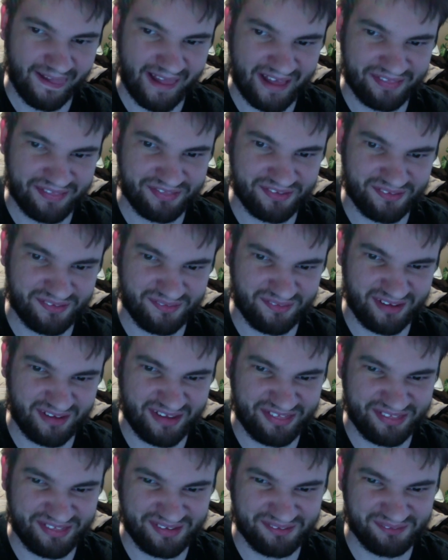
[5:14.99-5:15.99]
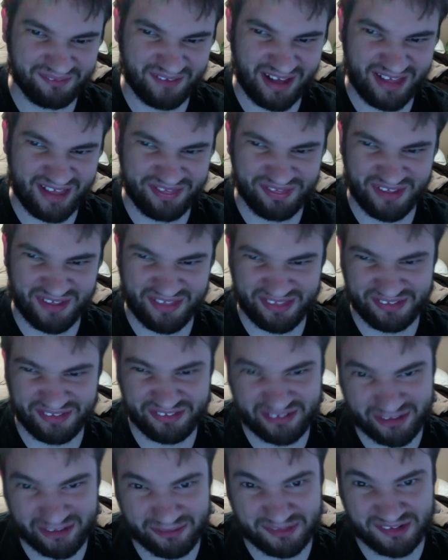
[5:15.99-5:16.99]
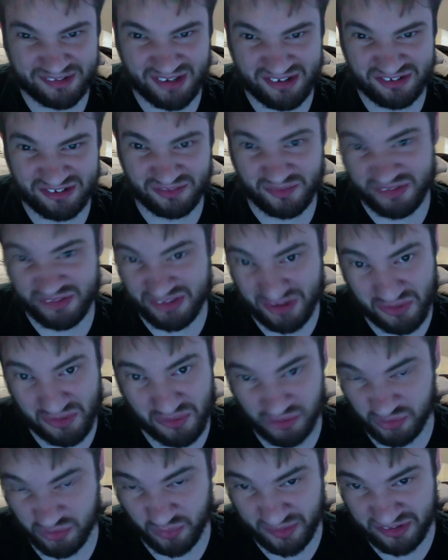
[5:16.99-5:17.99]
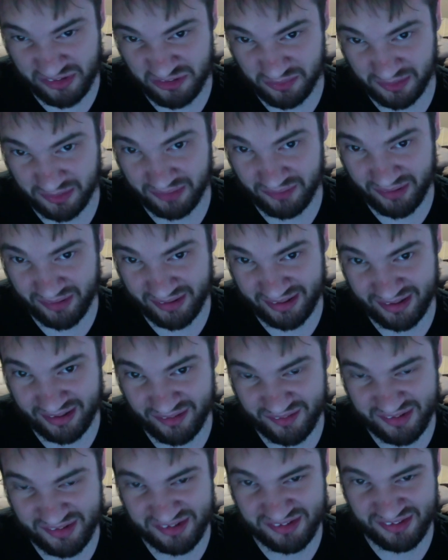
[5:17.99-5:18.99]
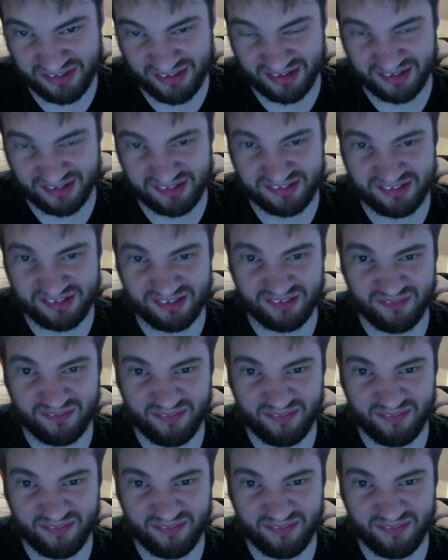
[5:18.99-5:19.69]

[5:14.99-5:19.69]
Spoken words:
I think the limitation with Yuno's wind sprite right now is that